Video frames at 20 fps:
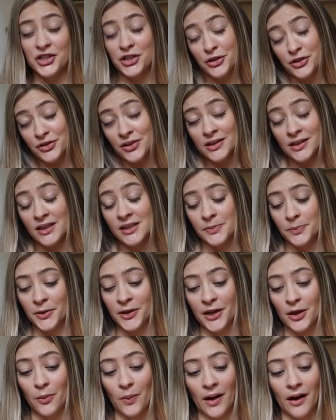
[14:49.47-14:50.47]
She usually does
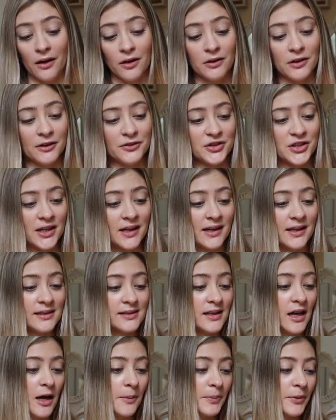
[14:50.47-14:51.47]
pretty well if she
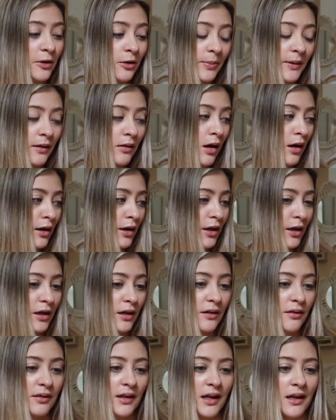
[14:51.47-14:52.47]
is up a little bit
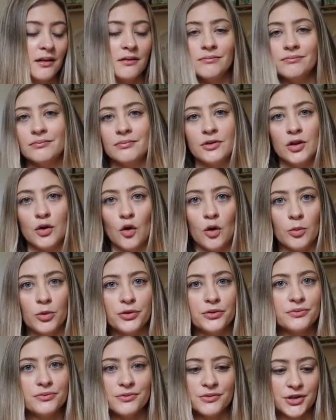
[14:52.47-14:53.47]
longer than the
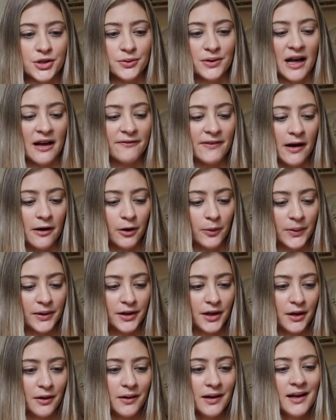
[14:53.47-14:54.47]
normal two and a half hour
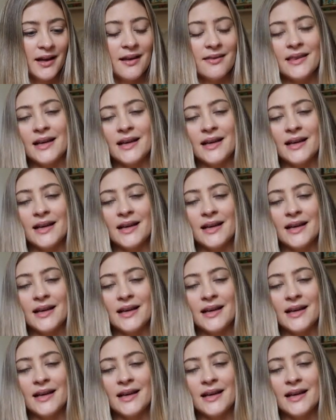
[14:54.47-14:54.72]
window.